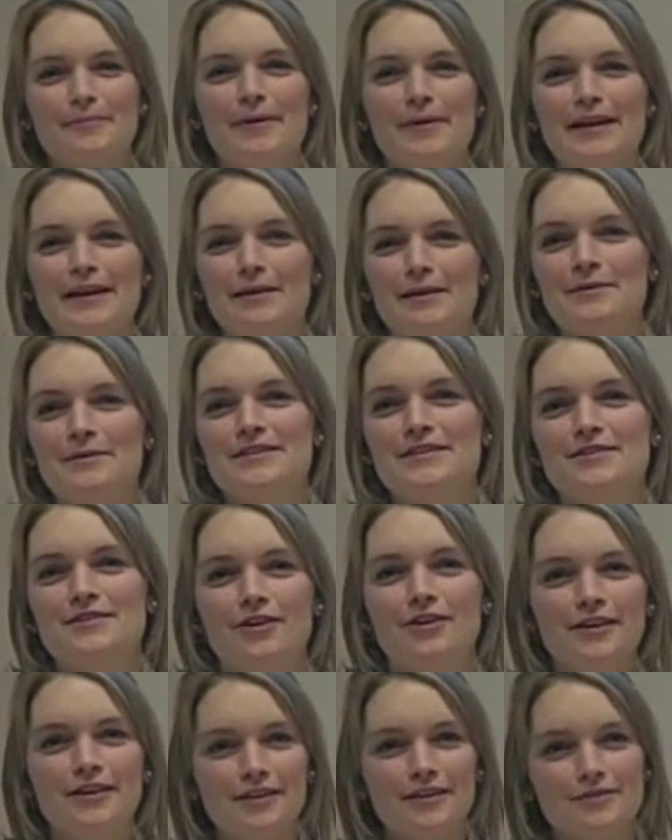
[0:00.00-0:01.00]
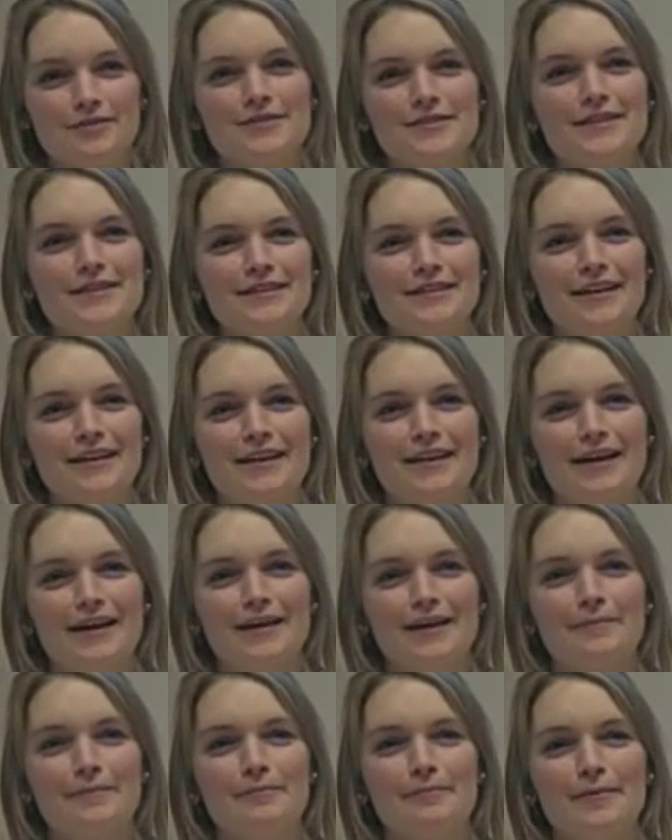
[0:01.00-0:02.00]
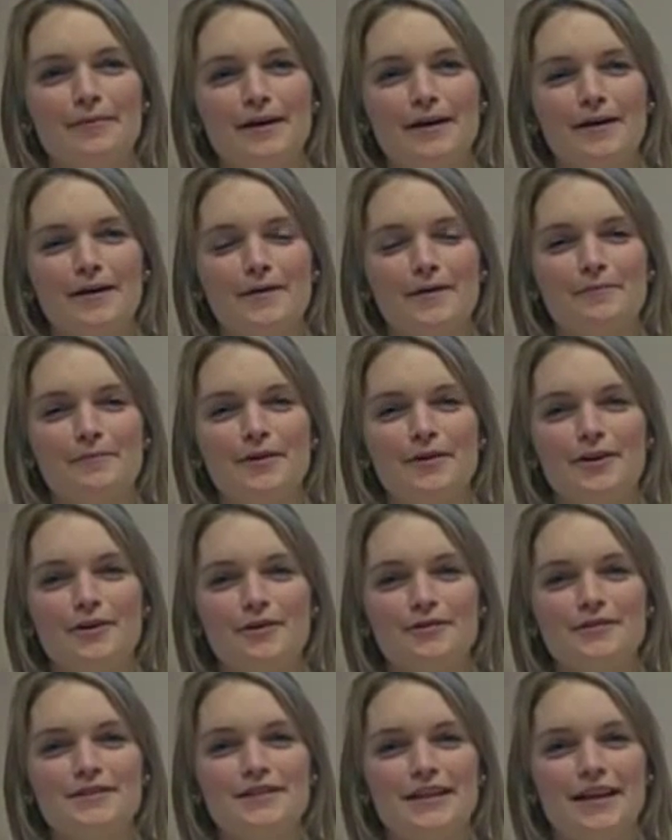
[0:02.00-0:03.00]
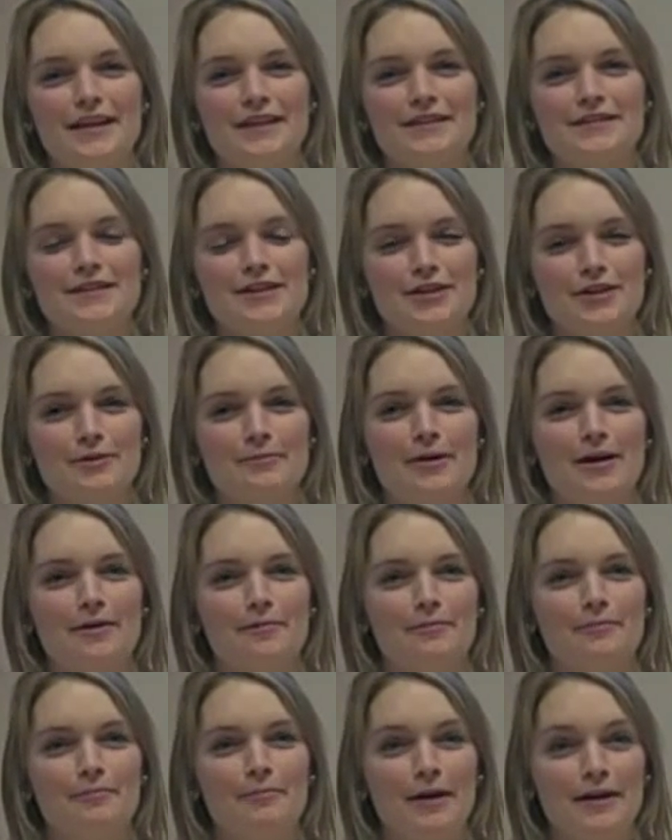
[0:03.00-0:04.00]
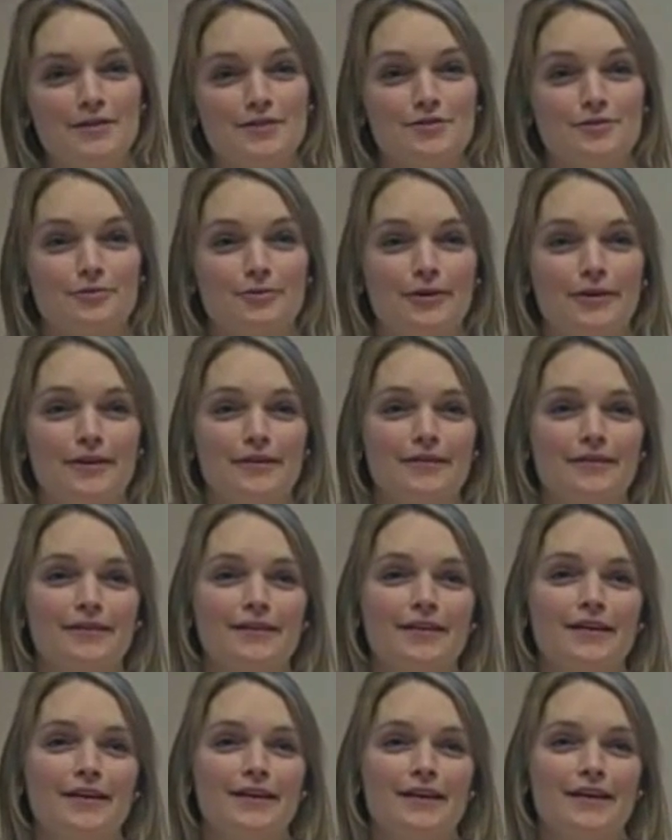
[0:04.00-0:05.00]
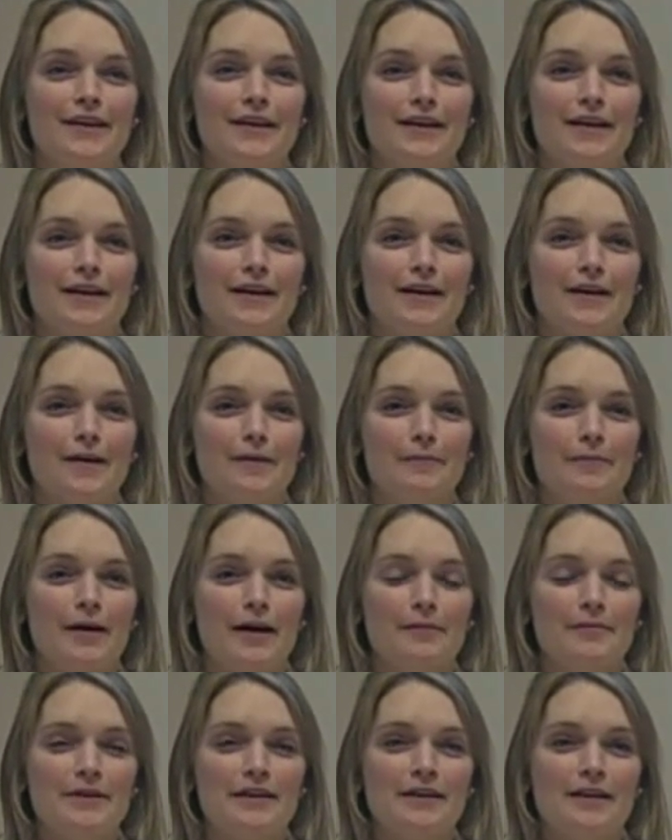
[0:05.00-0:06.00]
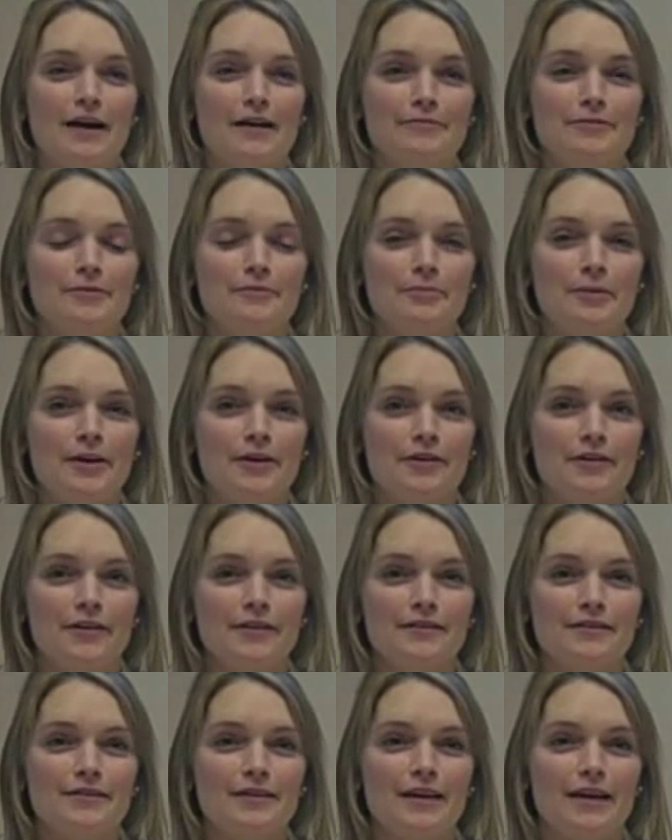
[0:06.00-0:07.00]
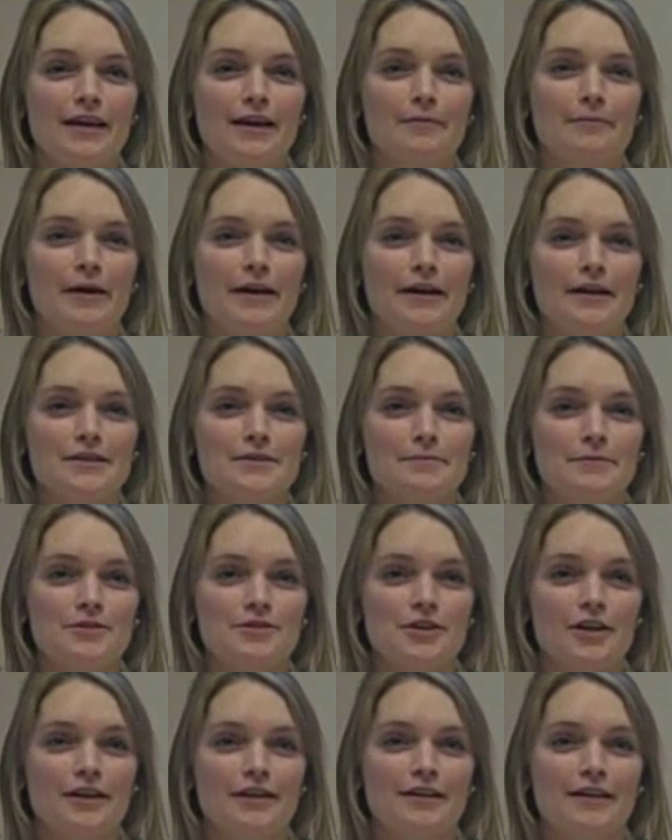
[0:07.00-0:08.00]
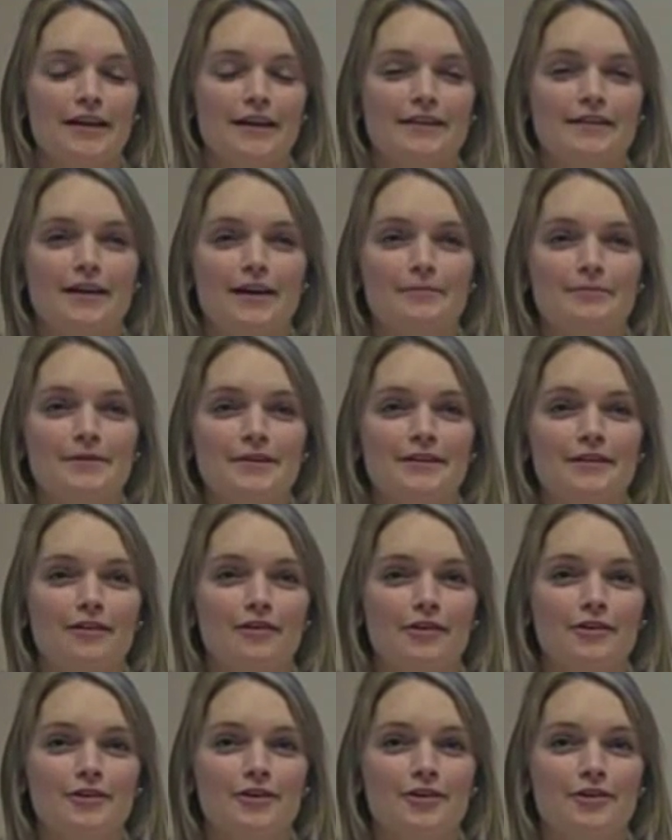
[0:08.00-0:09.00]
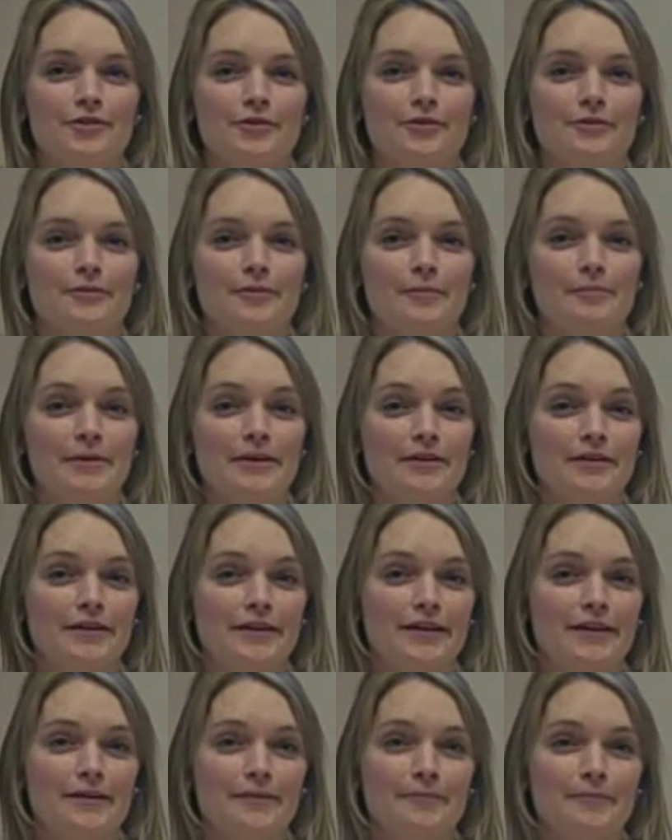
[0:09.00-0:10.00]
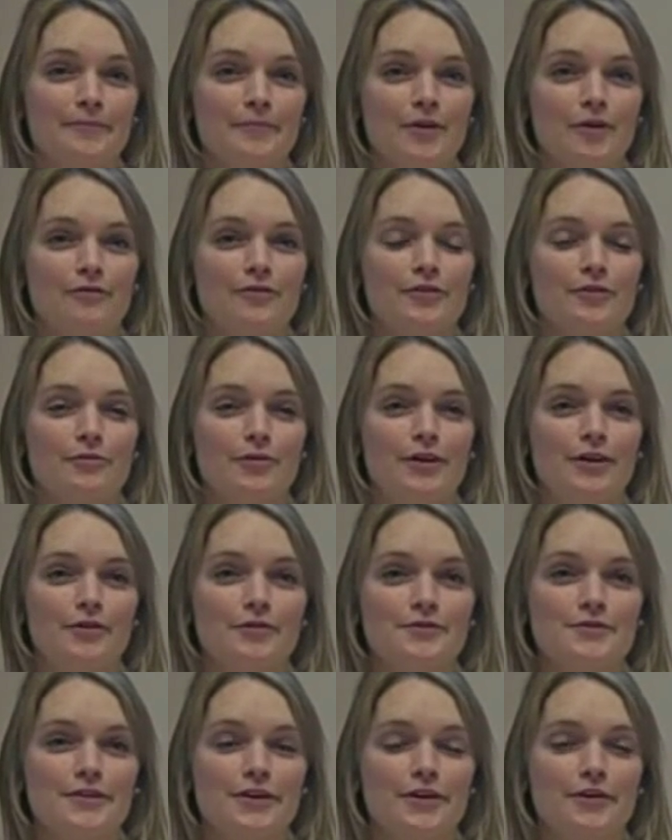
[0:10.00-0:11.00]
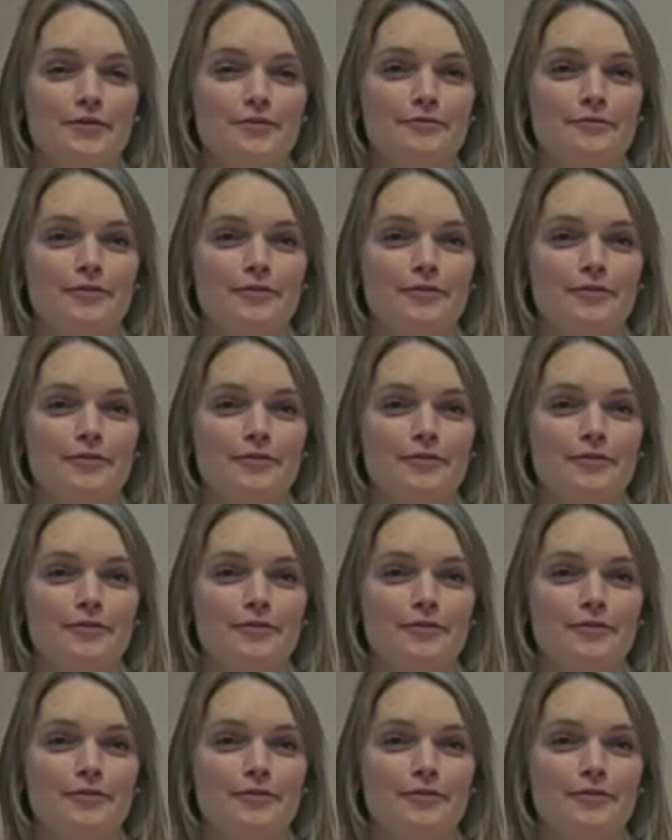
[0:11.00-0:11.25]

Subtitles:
My name is Dawn Eagleson, and I'm here today to tell you about my story. I'm an adoptive parent, and my husband John and I adopted our daughter Amelia over 3 years ago